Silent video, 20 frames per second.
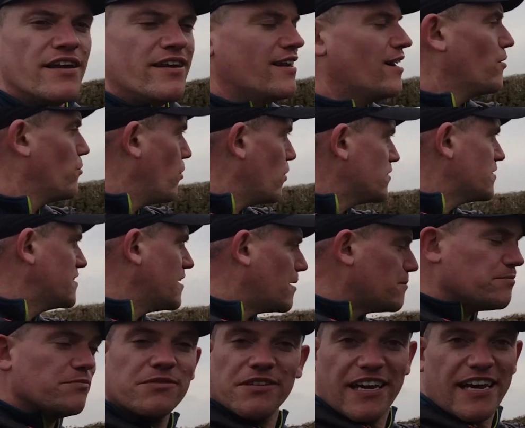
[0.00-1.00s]
Now what's
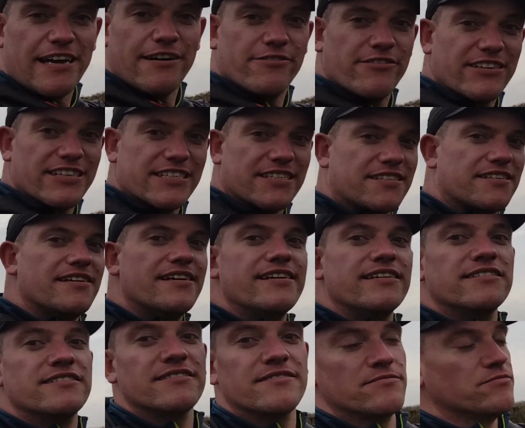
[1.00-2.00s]
happened here
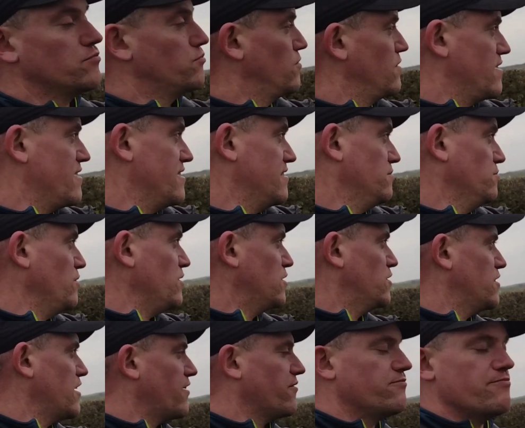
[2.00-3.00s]
is in
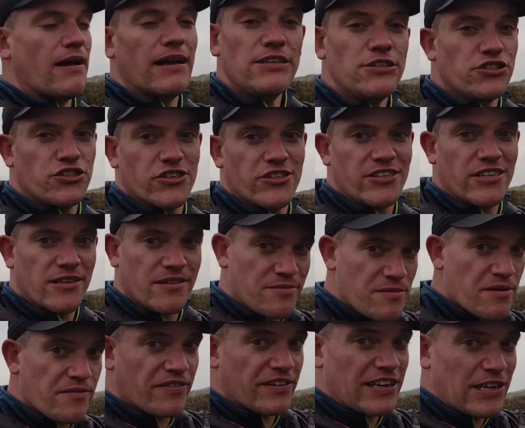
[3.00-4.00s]
which I've mentioned in
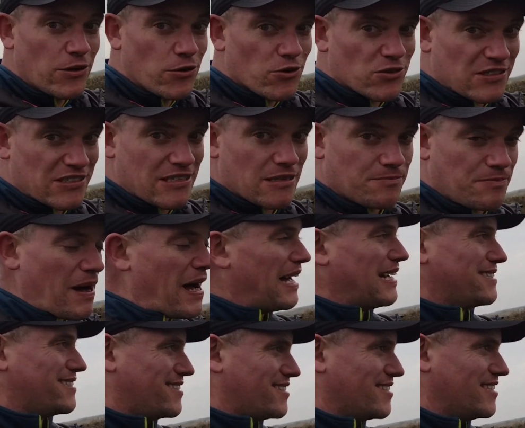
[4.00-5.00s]
my videos in the
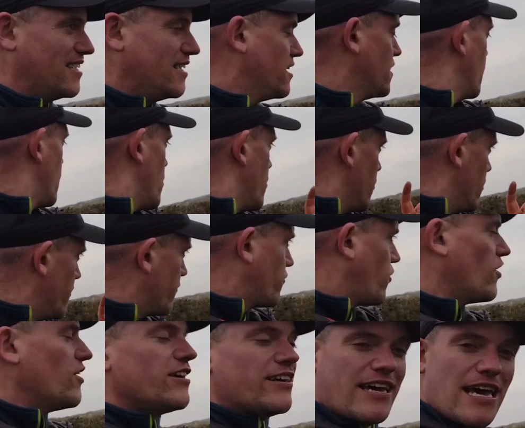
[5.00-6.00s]
past, you've
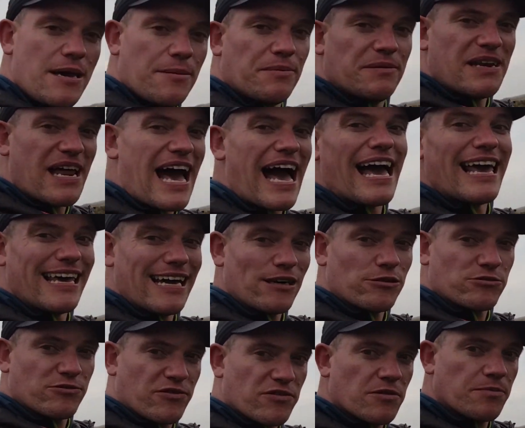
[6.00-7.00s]
got to keep an eye
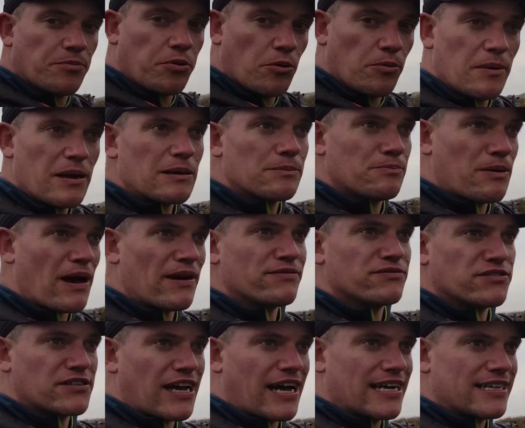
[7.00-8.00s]
out for the public path
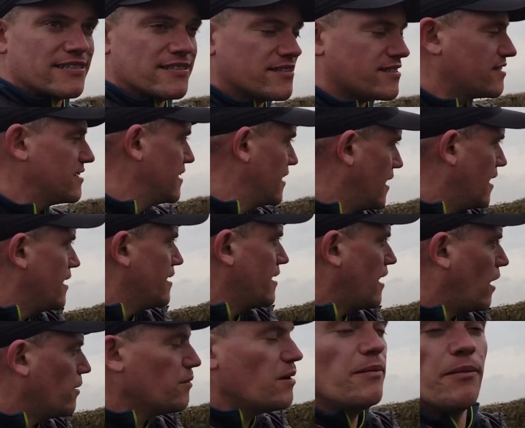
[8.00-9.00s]
signs.
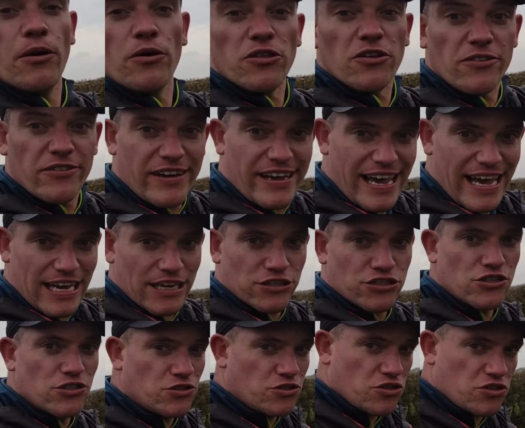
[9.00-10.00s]
Now my mother here,
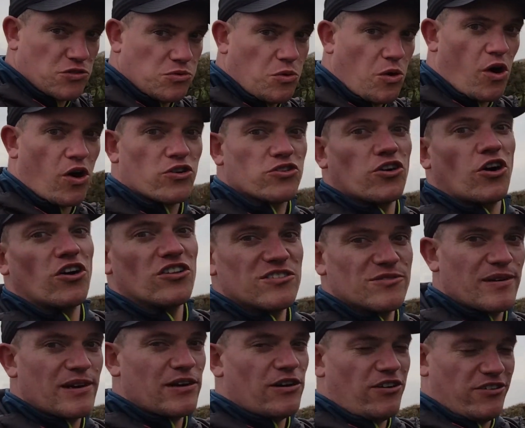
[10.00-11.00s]
she's just walked all the
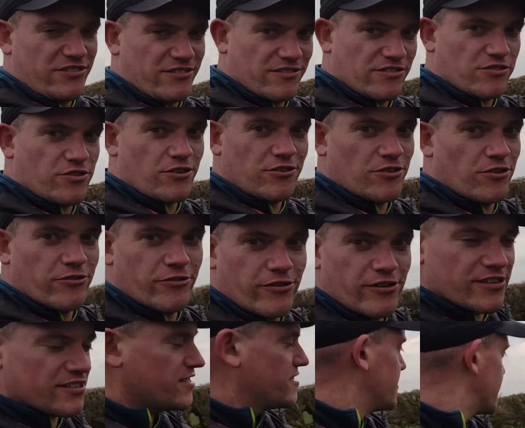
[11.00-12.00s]
way on, took no
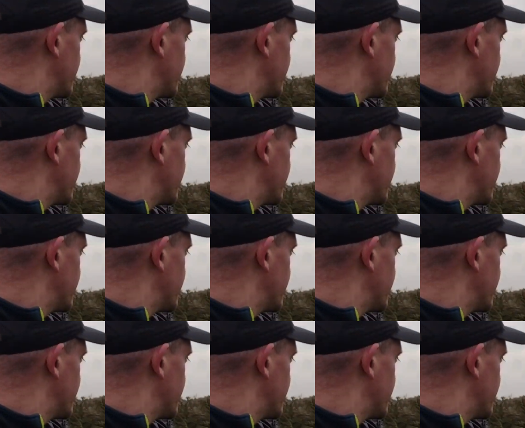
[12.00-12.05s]
notice of